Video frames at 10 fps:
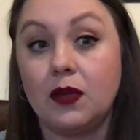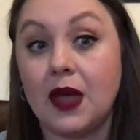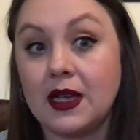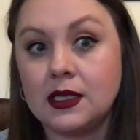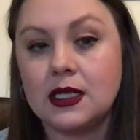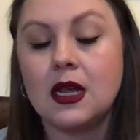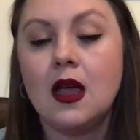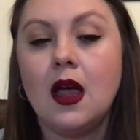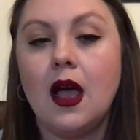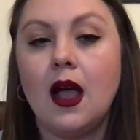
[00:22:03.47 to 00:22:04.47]
based.
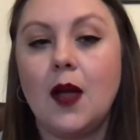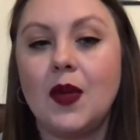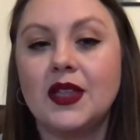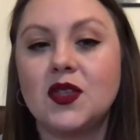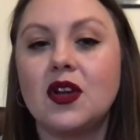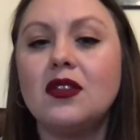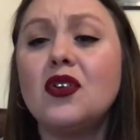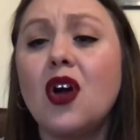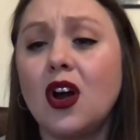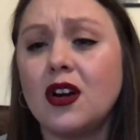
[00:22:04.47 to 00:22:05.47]
And so they're a
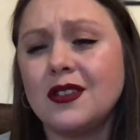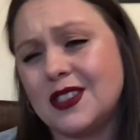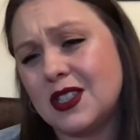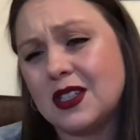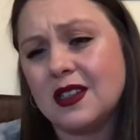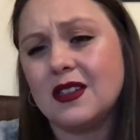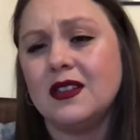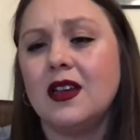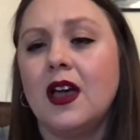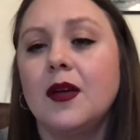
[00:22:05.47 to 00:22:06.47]
little hard
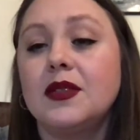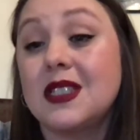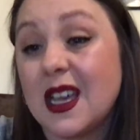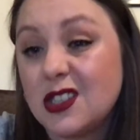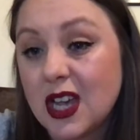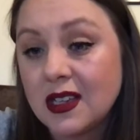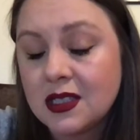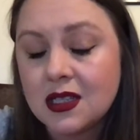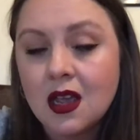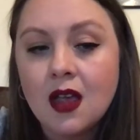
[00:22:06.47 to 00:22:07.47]
to
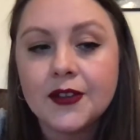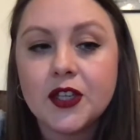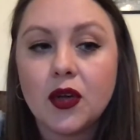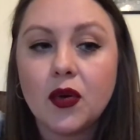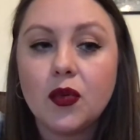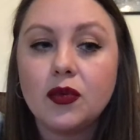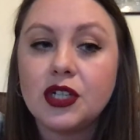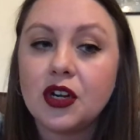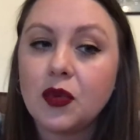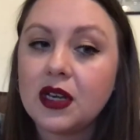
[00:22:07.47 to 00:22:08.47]
digest. So
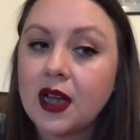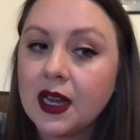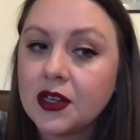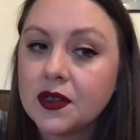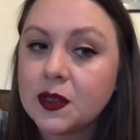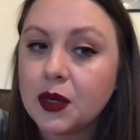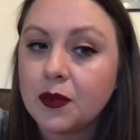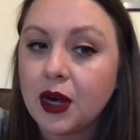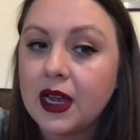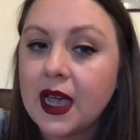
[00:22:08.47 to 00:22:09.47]
during week 9, during spring
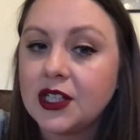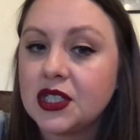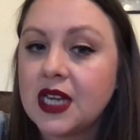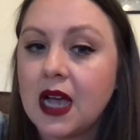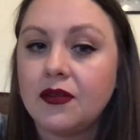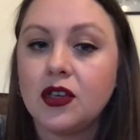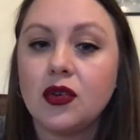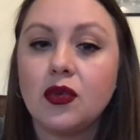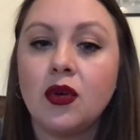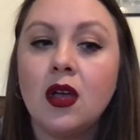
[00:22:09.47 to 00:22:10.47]
break, I just have
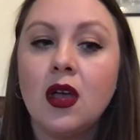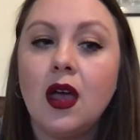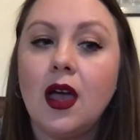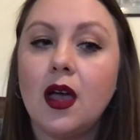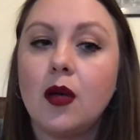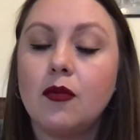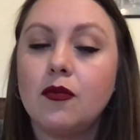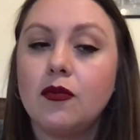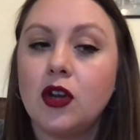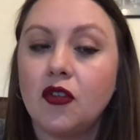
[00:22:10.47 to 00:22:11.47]
you,
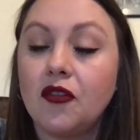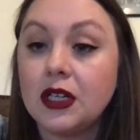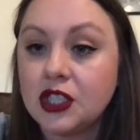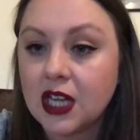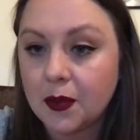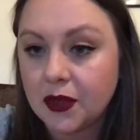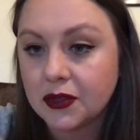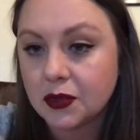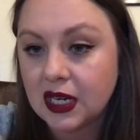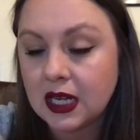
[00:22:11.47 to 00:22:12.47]
finishing up
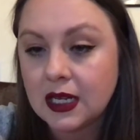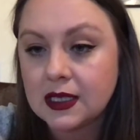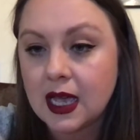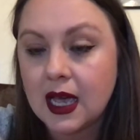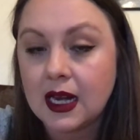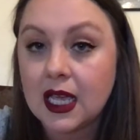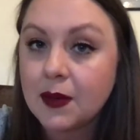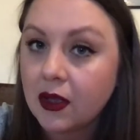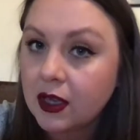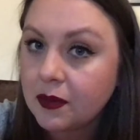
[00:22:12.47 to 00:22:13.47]
those readings and
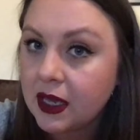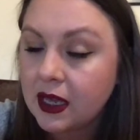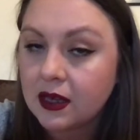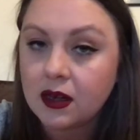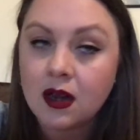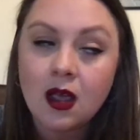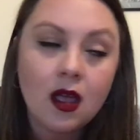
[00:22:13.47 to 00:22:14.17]
emailing me, and